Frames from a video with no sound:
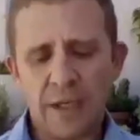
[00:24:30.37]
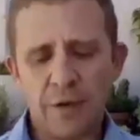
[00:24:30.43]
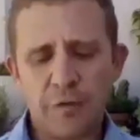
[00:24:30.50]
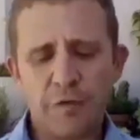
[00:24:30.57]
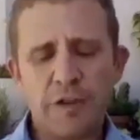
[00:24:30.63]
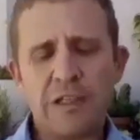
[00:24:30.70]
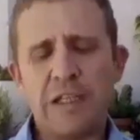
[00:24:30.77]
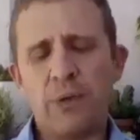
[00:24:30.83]

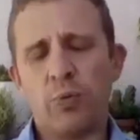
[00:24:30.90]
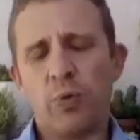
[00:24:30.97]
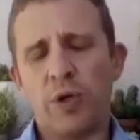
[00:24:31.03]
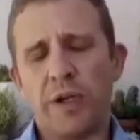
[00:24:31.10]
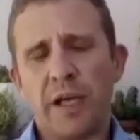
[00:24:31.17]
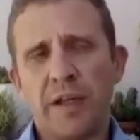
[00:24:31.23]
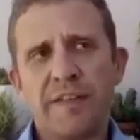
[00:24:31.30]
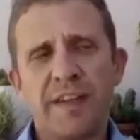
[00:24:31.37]
It
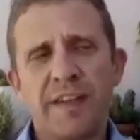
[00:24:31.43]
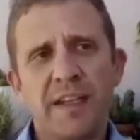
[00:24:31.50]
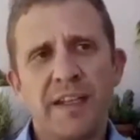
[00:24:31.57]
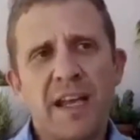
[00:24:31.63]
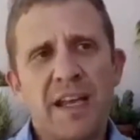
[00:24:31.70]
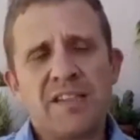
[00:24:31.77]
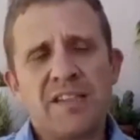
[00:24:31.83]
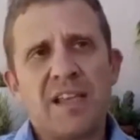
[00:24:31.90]
definitely would. I
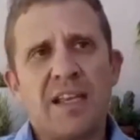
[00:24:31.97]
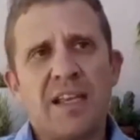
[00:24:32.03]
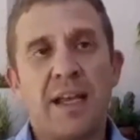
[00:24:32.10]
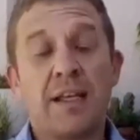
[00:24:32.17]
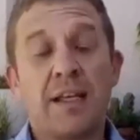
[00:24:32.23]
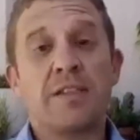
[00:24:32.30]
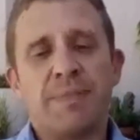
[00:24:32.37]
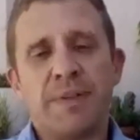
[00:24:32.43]
think it has
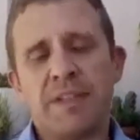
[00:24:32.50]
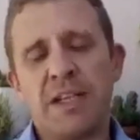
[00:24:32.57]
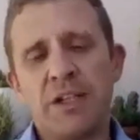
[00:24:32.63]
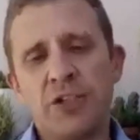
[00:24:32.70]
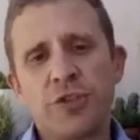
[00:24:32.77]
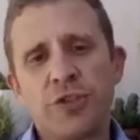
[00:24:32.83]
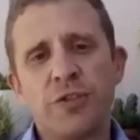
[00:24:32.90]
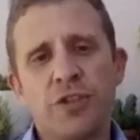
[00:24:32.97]
the
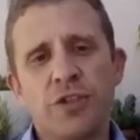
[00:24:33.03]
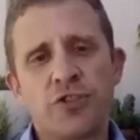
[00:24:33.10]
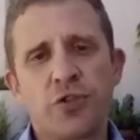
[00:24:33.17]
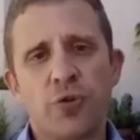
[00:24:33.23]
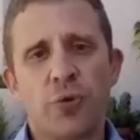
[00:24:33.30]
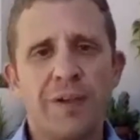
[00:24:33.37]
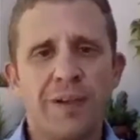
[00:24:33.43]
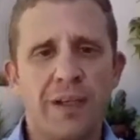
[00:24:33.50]
potential to
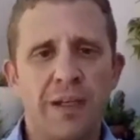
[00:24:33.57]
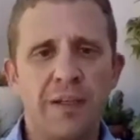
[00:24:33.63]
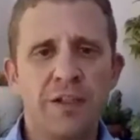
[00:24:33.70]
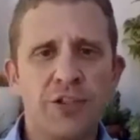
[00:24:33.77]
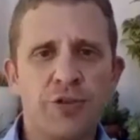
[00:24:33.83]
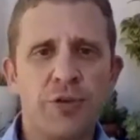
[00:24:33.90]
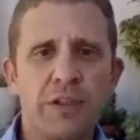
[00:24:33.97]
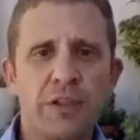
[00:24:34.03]
destroy the
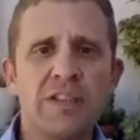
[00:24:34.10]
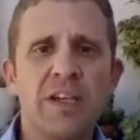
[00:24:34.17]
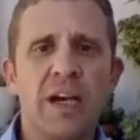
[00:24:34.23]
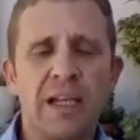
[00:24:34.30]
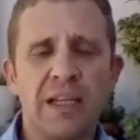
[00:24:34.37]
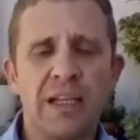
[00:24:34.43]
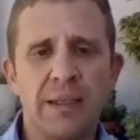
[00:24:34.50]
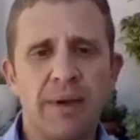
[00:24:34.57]
industry
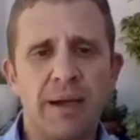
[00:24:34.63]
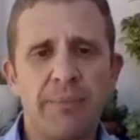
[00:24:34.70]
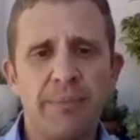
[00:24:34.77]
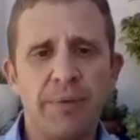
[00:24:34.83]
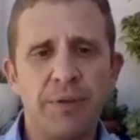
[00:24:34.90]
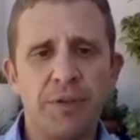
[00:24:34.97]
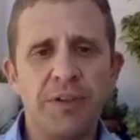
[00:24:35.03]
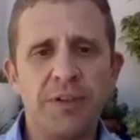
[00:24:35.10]
entirely by
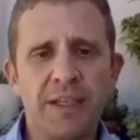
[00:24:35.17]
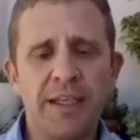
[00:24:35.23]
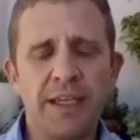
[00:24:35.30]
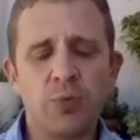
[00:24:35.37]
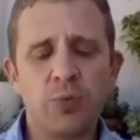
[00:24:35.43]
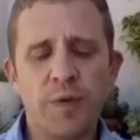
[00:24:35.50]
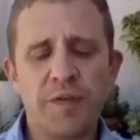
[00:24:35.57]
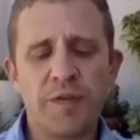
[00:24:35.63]
burdening
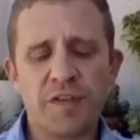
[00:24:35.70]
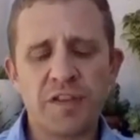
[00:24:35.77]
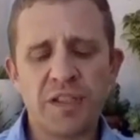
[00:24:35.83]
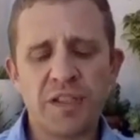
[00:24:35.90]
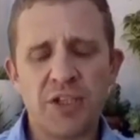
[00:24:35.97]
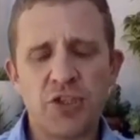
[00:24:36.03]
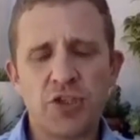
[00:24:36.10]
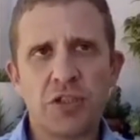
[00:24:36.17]
it with
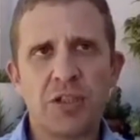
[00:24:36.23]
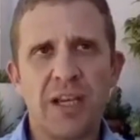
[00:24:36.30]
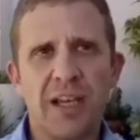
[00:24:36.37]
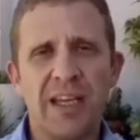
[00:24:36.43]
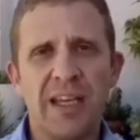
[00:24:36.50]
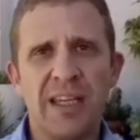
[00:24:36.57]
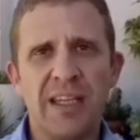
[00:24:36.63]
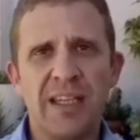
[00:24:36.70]
such
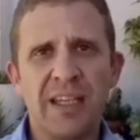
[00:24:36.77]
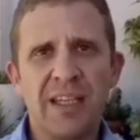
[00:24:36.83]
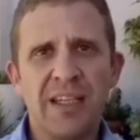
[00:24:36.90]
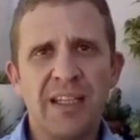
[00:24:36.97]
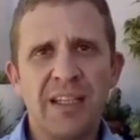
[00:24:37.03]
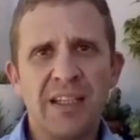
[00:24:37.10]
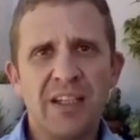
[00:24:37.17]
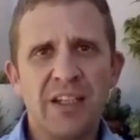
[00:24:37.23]
a
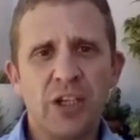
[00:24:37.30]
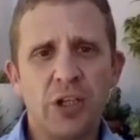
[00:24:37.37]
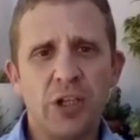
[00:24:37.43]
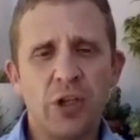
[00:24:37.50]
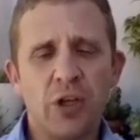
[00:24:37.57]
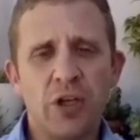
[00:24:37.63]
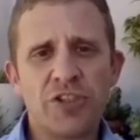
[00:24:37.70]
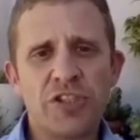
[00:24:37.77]

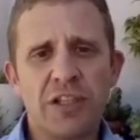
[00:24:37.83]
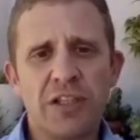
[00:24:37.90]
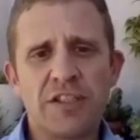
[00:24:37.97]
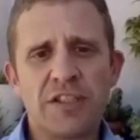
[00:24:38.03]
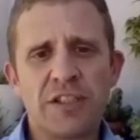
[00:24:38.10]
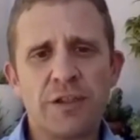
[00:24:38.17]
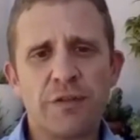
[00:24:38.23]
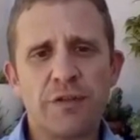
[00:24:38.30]
colossal
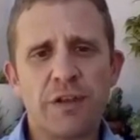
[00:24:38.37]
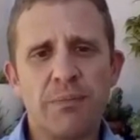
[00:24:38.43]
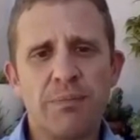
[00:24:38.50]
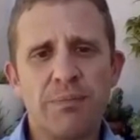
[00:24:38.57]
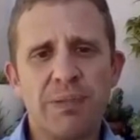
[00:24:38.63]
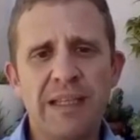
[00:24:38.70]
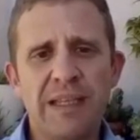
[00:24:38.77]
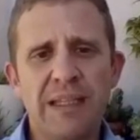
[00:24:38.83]
list of
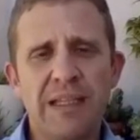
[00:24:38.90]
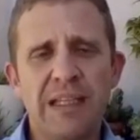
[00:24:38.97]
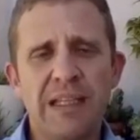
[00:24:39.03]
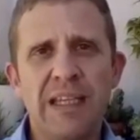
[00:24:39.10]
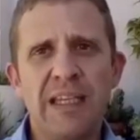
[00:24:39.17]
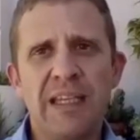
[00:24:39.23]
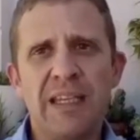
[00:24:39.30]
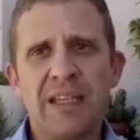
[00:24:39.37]

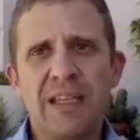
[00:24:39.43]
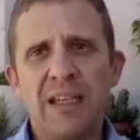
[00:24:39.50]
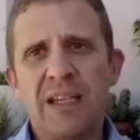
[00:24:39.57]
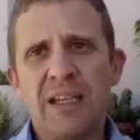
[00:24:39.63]
completely